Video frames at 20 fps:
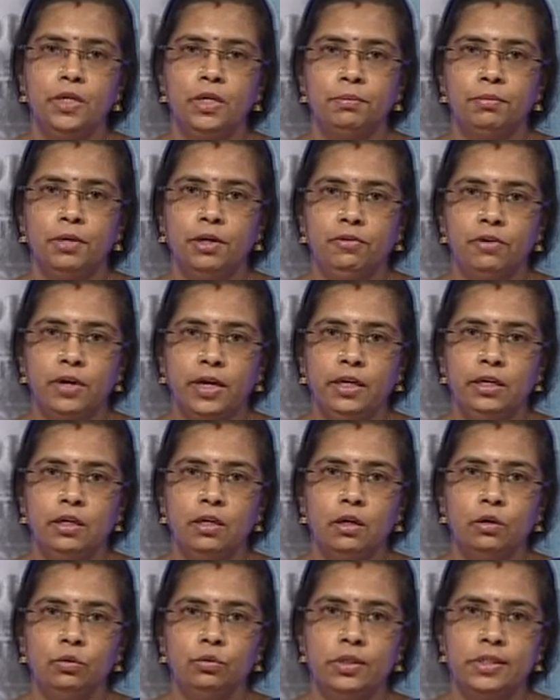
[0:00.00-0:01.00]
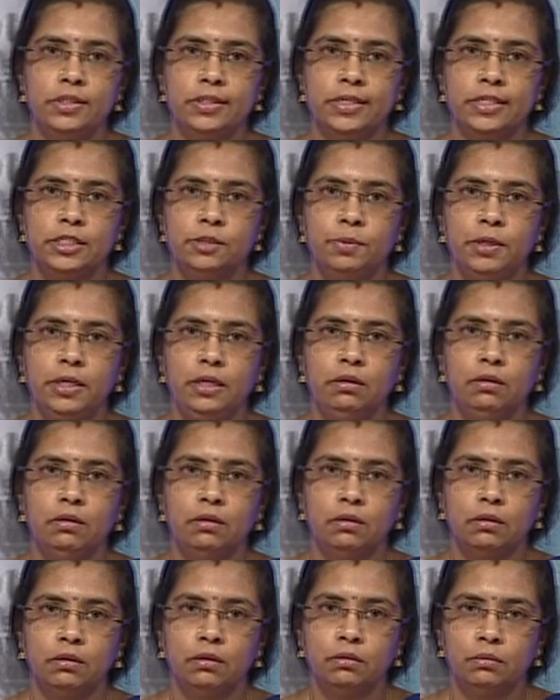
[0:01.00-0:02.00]
But right now this has been
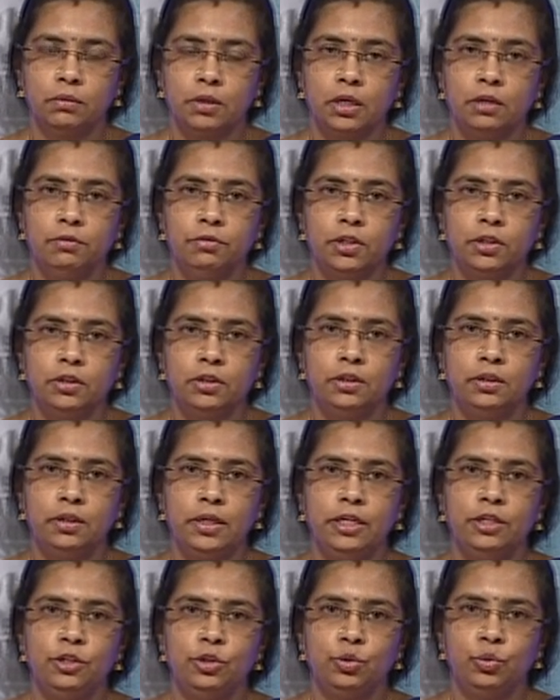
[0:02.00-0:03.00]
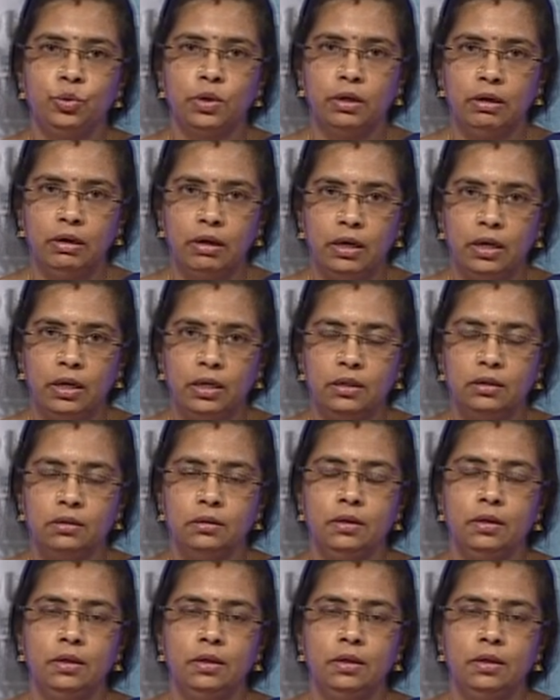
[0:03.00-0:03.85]
converted into a Nalla,